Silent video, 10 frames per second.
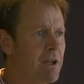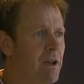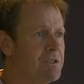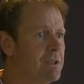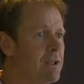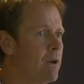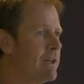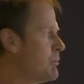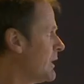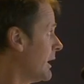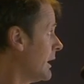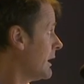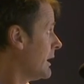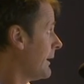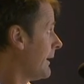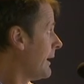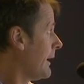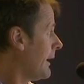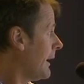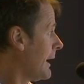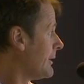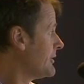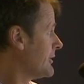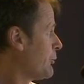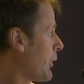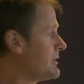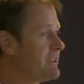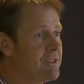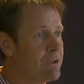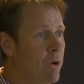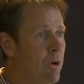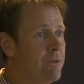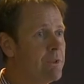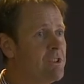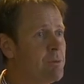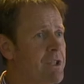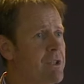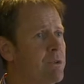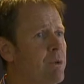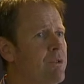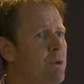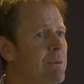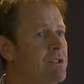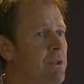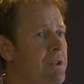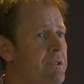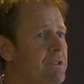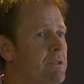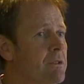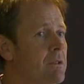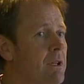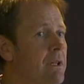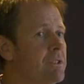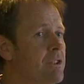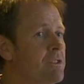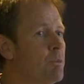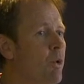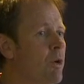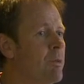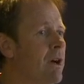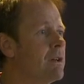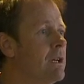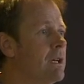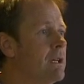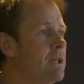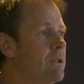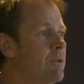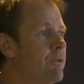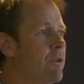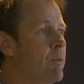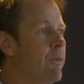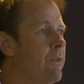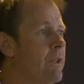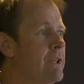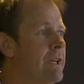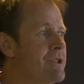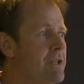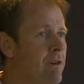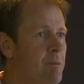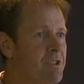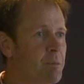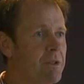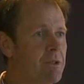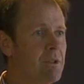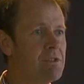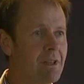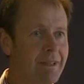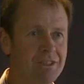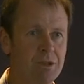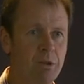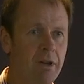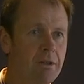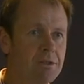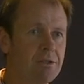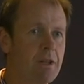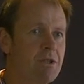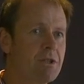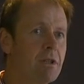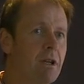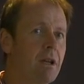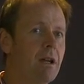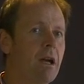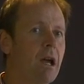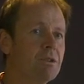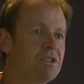Housing, now MB. And it's a process of inspection and review of structures. And so it's more about from the engineering perspective, it's less about establishing how